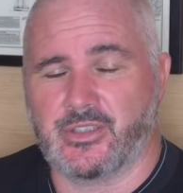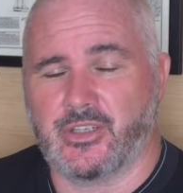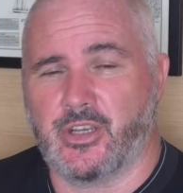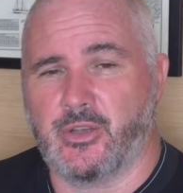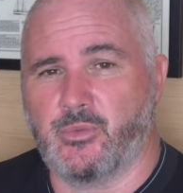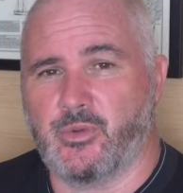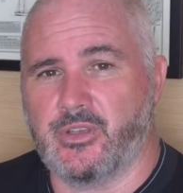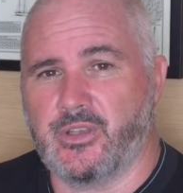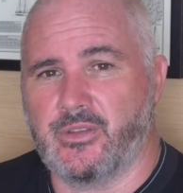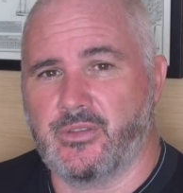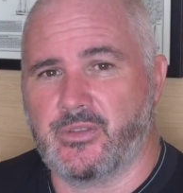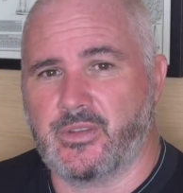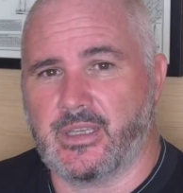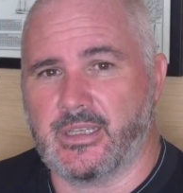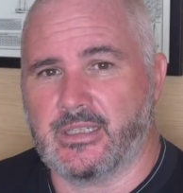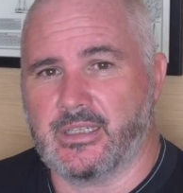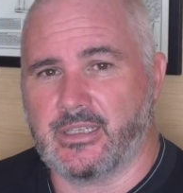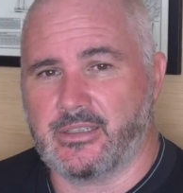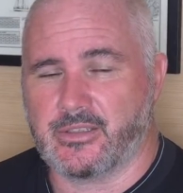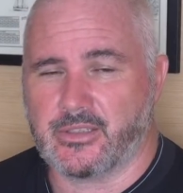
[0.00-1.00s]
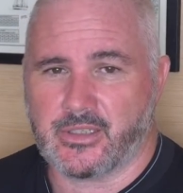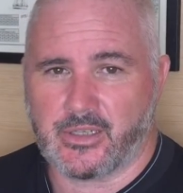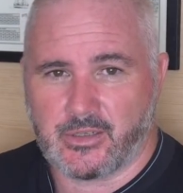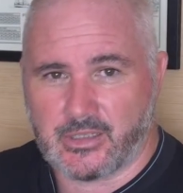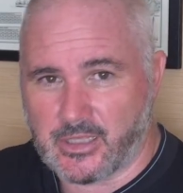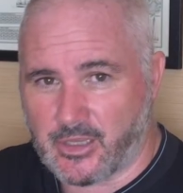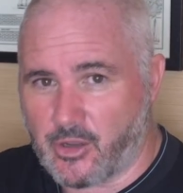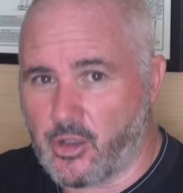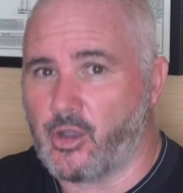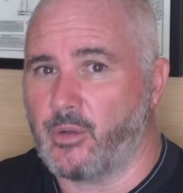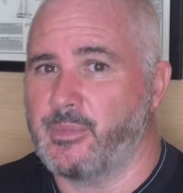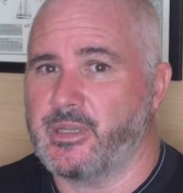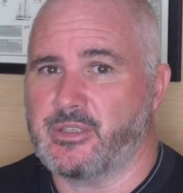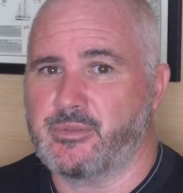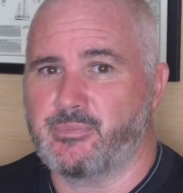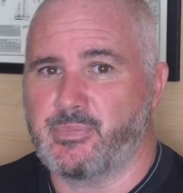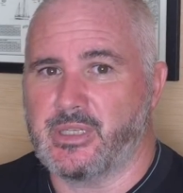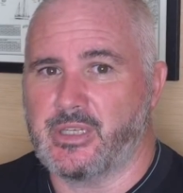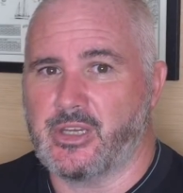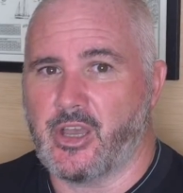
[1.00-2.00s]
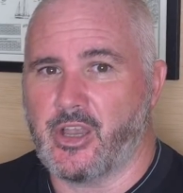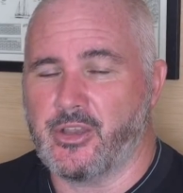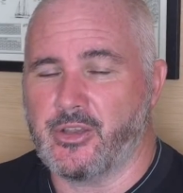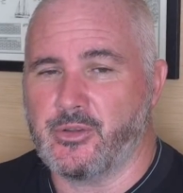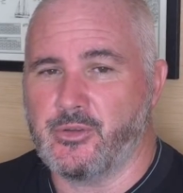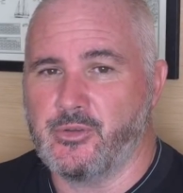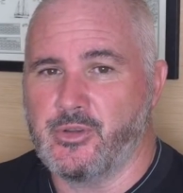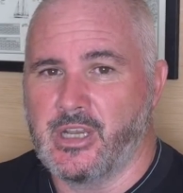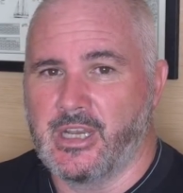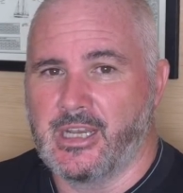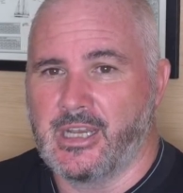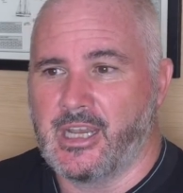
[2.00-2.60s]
to know what you think. Let us know in the comments below.